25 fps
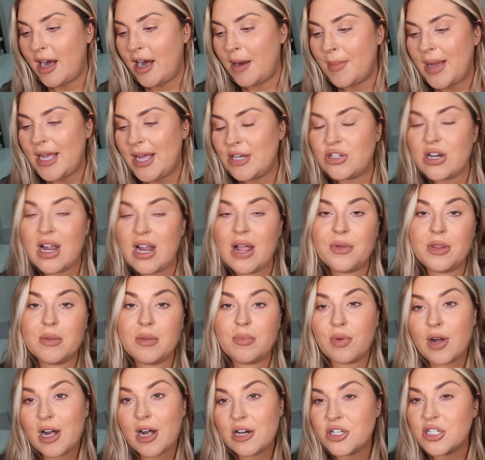I might try it with a
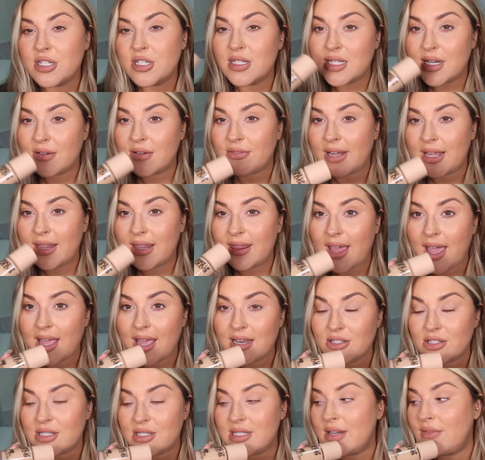brush and stuff like that
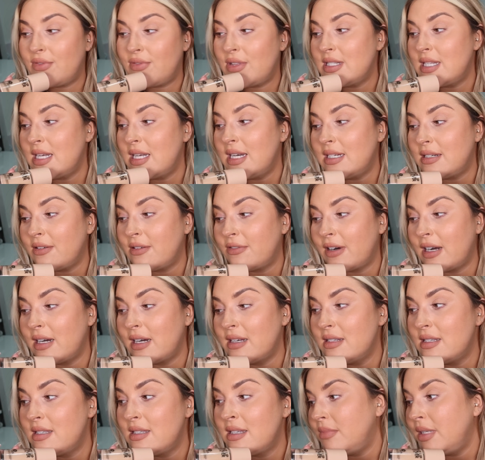and just see if there's any
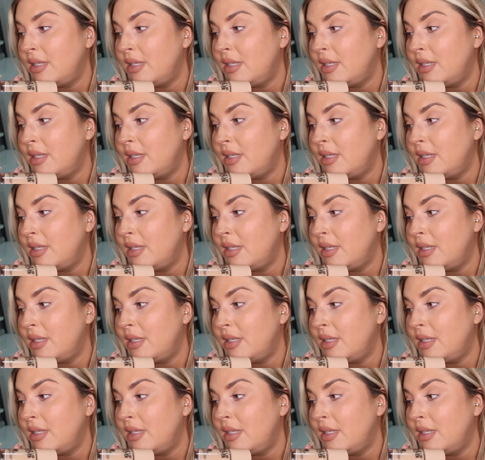difference.